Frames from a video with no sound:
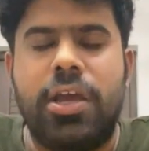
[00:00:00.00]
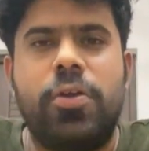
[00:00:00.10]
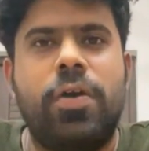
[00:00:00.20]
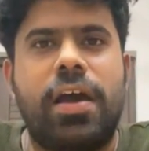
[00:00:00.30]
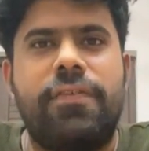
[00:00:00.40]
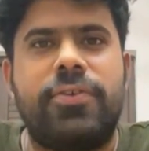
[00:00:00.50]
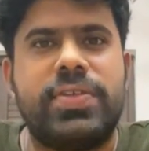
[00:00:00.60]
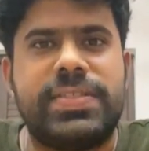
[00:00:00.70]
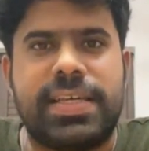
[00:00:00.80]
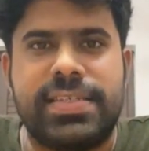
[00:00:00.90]
you have to
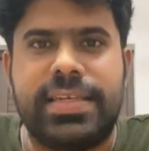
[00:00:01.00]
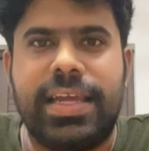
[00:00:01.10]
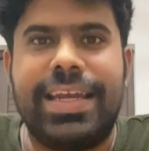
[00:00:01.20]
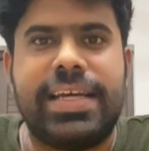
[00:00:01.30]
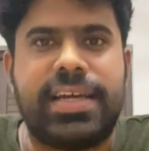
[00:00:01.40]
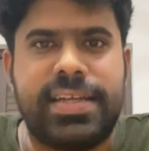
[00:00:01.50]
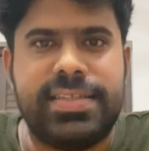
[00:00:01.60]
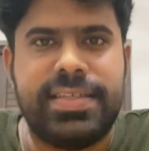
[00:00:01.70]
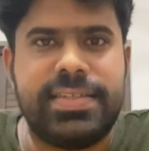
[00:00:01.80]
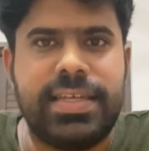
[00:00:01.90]
sustain a
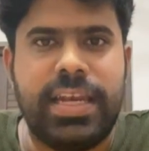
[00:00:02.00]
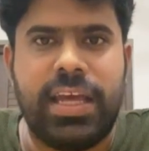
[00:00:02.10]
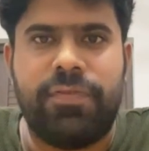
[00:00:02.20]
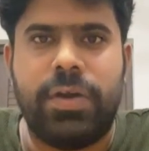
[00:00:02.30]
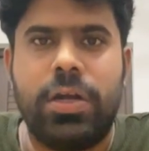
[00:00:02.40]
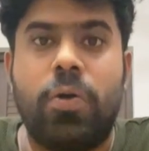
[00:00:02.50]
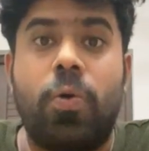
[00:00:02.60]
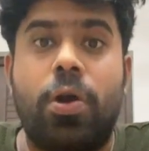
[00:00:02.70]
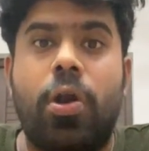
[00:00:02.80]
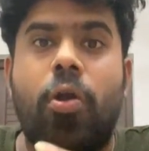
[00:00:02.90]
consistent effort
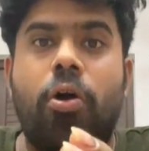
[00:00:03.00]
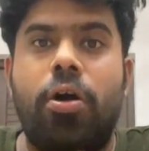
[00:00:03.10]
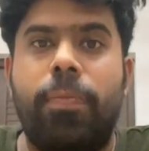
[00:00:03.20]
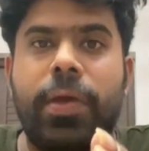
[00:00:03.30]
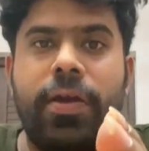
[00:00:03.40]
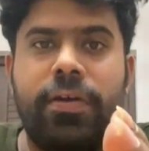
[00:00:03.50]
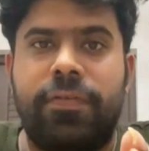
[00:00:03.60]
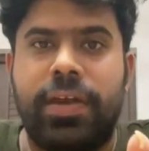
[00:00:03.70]
over a long period of